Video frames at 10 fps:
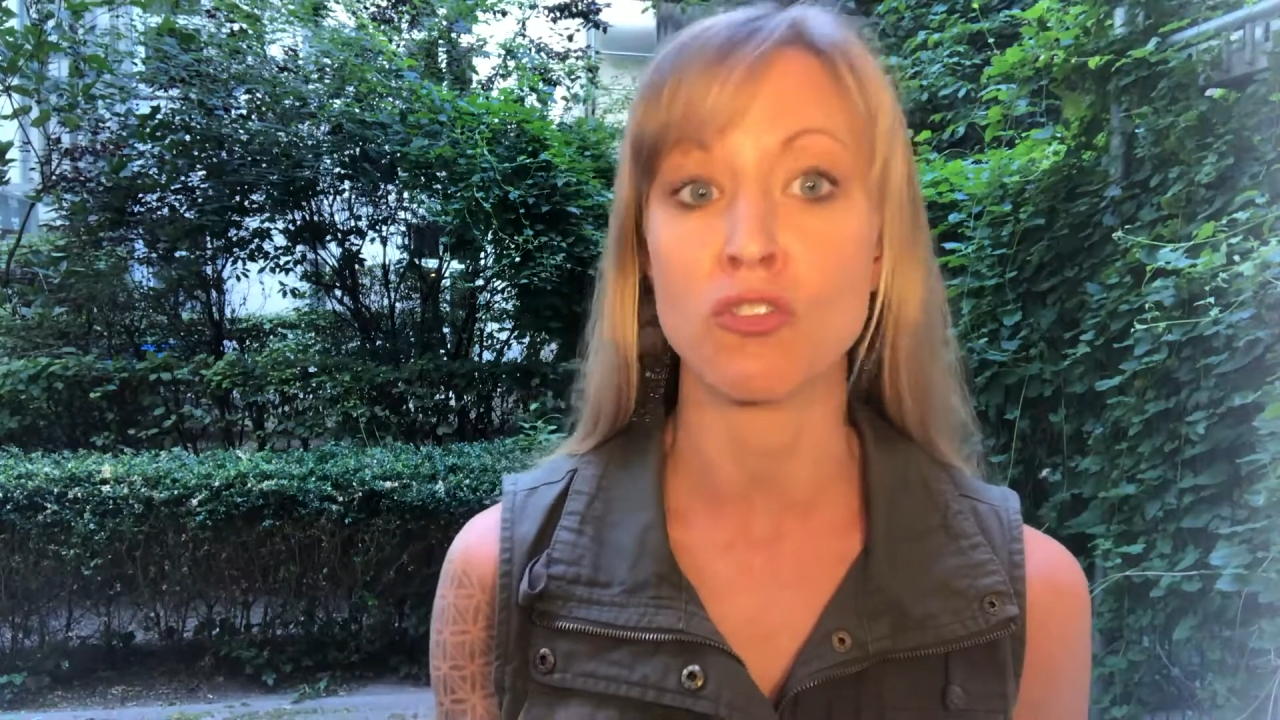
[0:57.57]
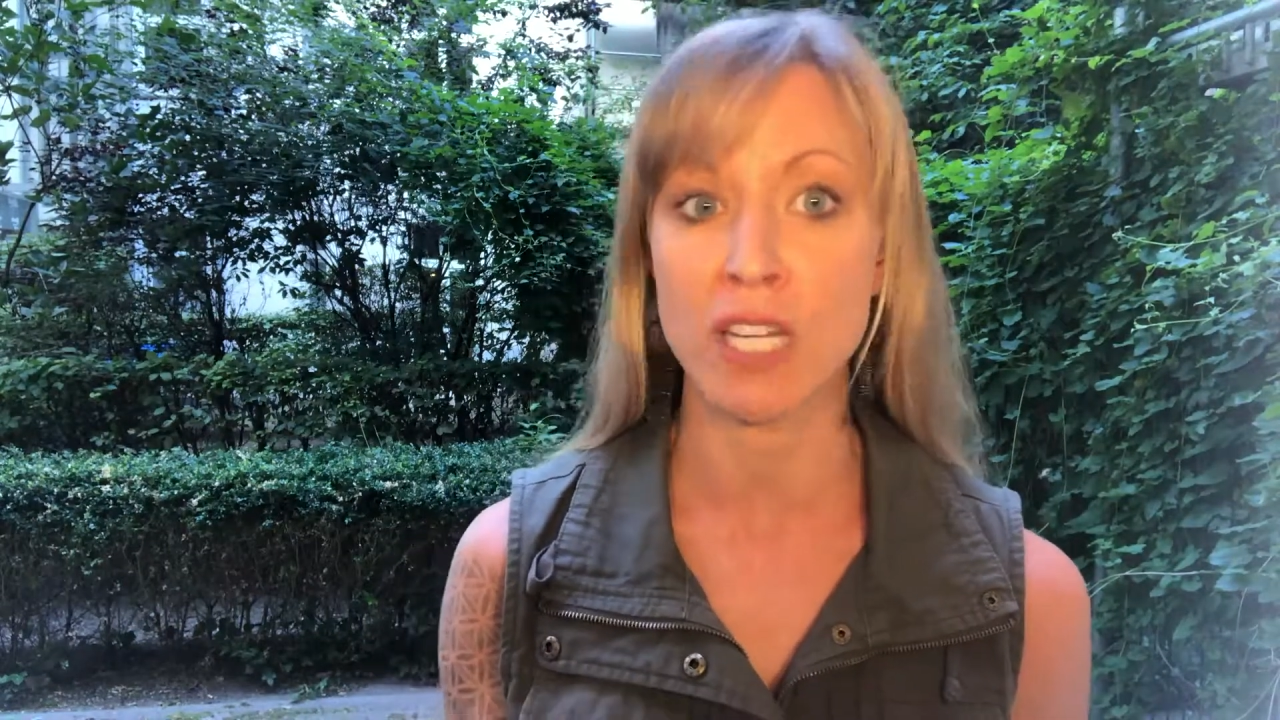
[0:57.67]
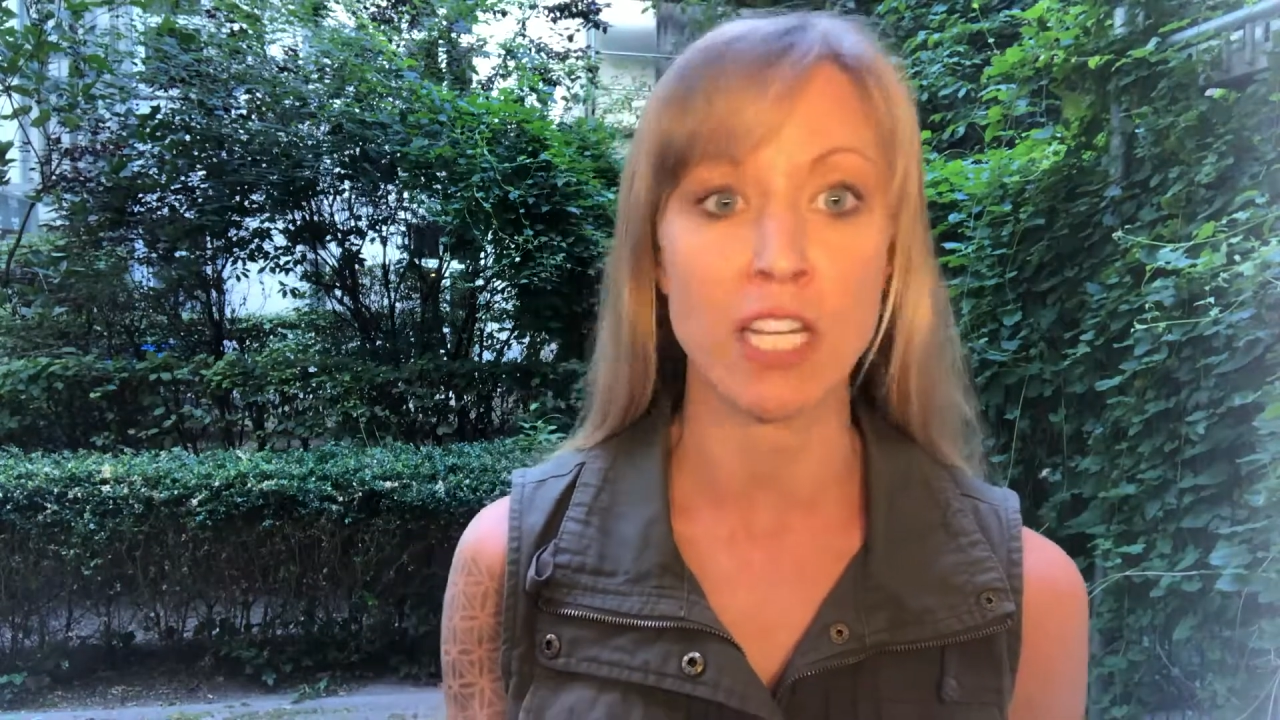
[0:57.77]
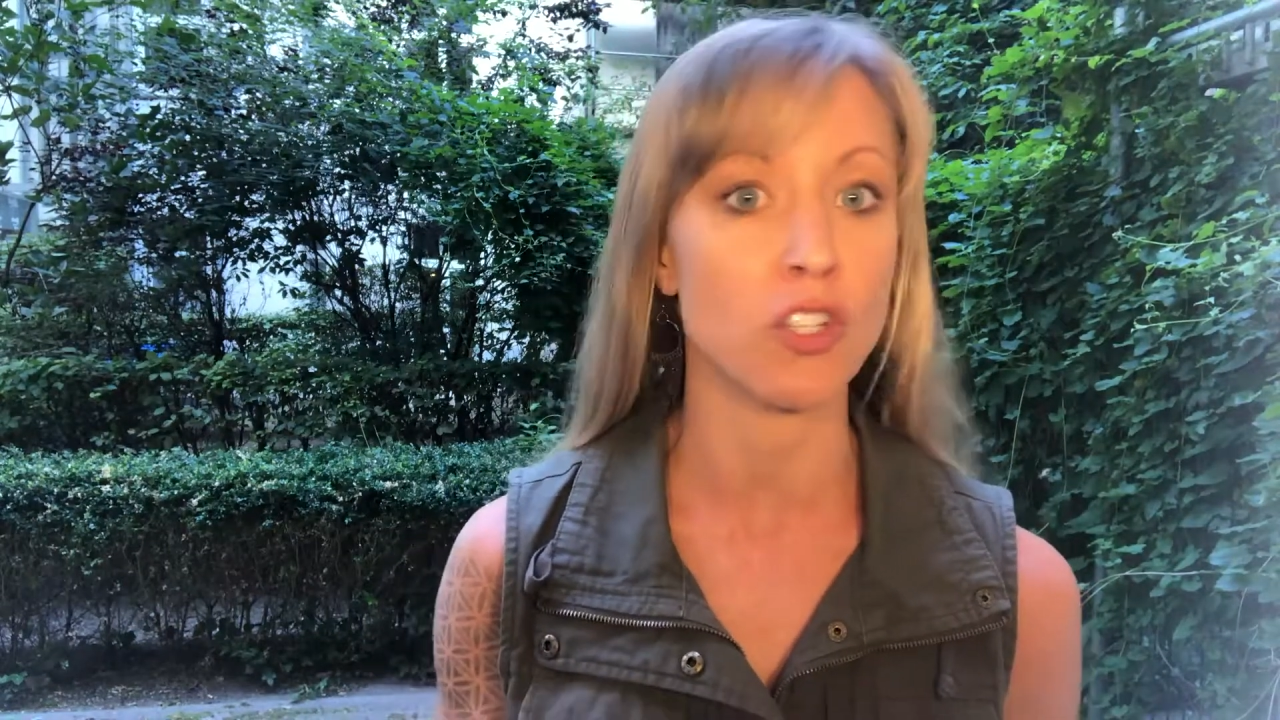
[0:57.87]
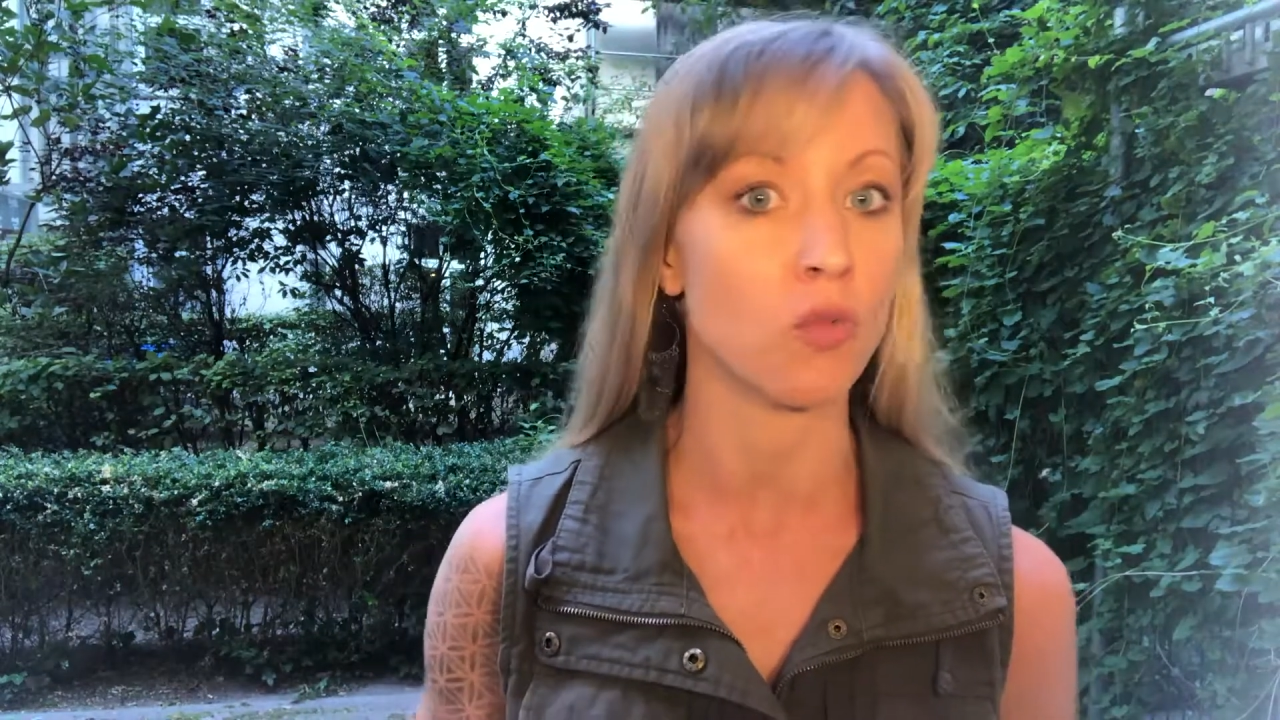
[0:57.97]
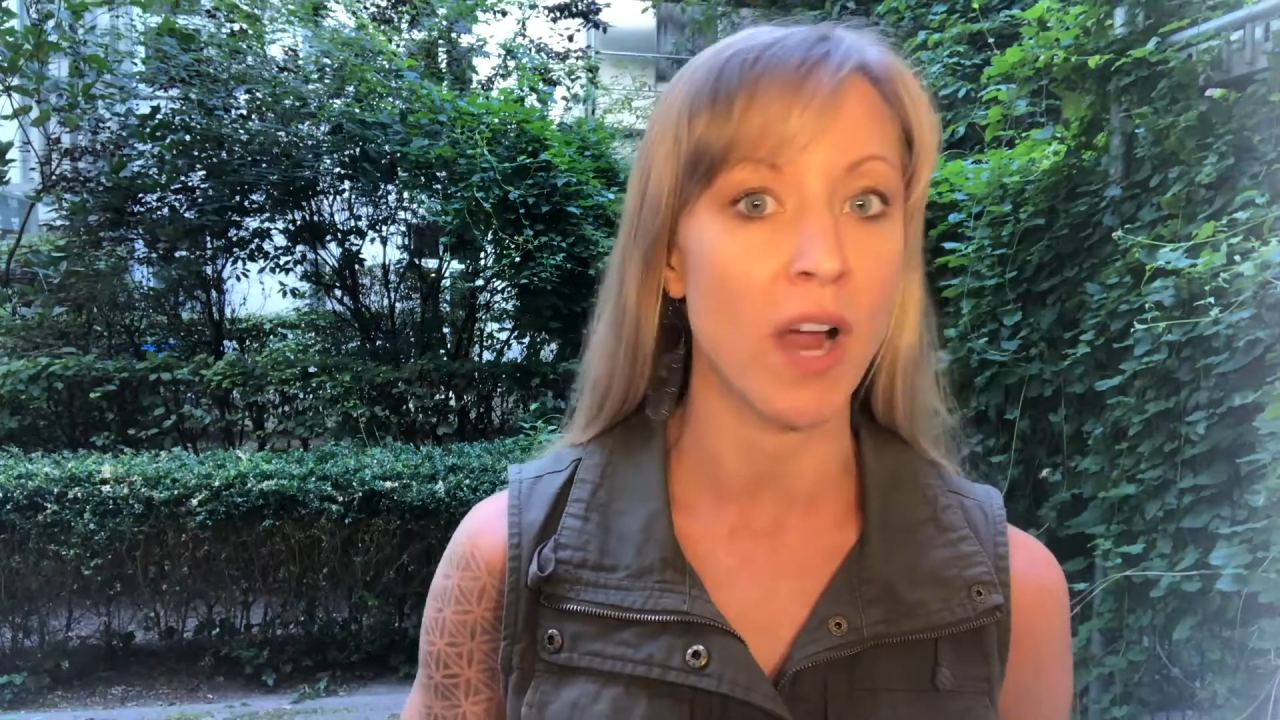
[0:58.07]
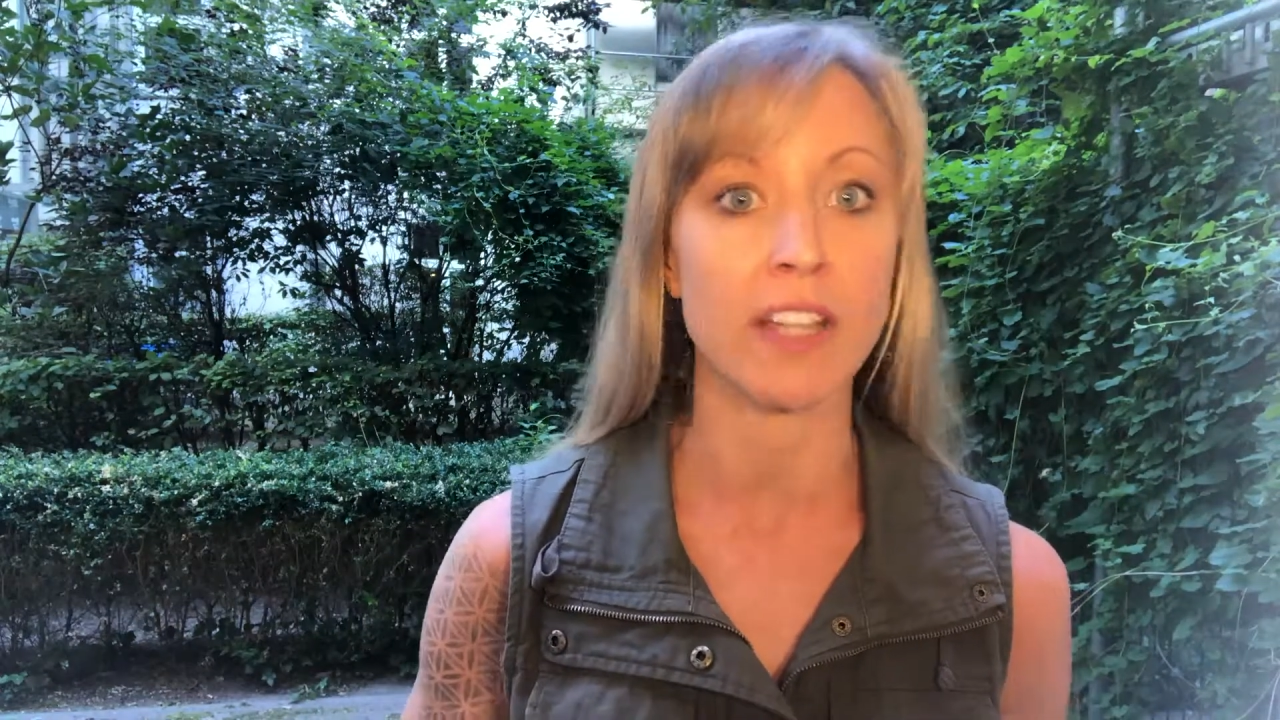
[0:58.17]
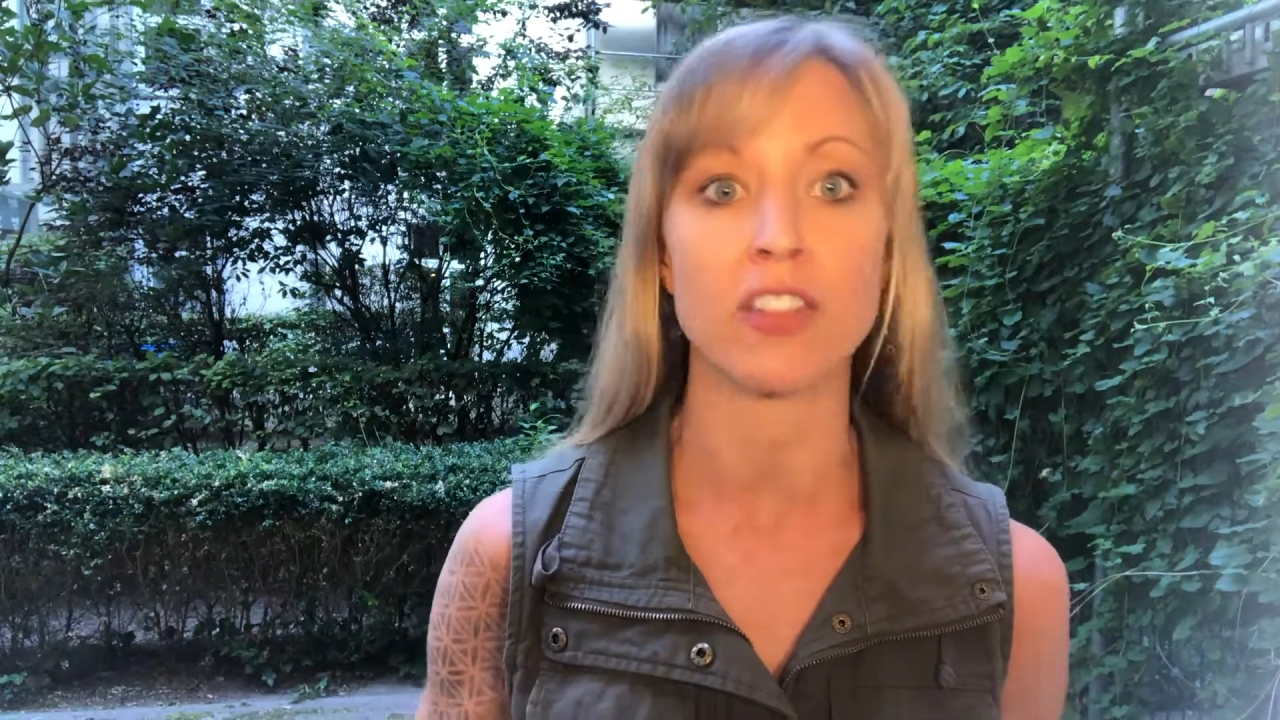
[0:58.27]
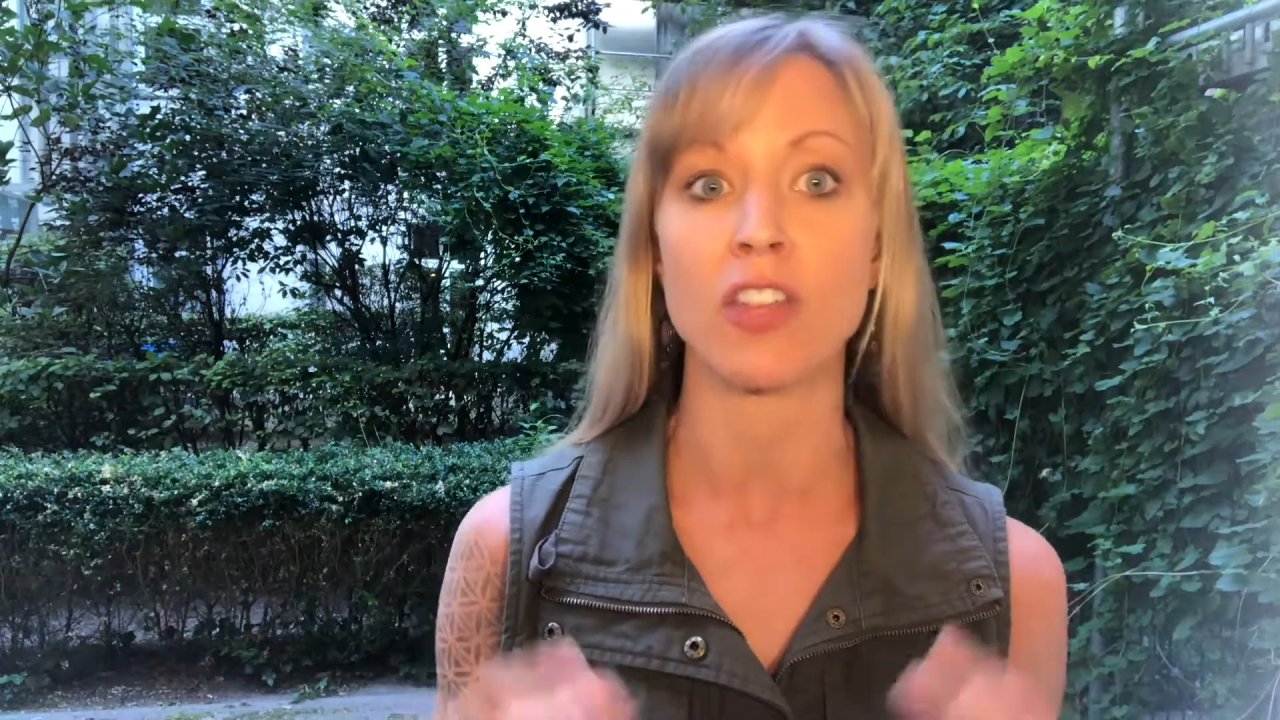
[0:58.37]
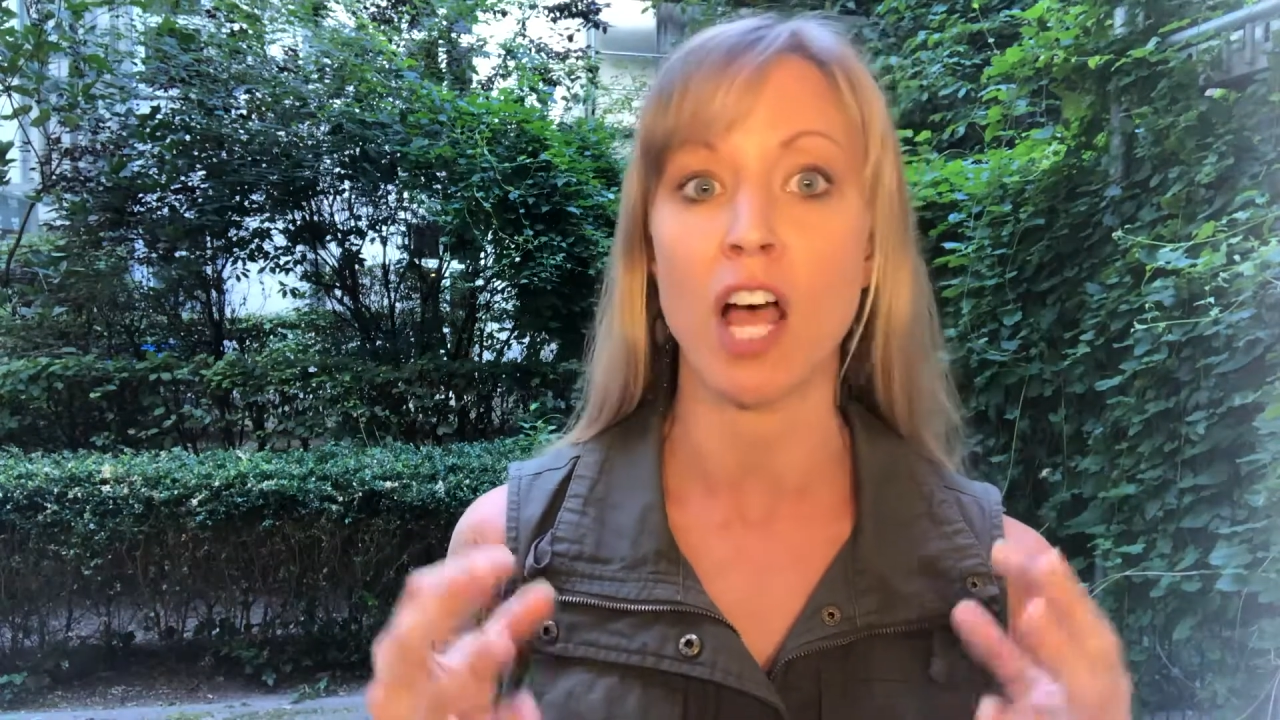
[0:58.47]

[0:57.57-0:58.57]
you need to write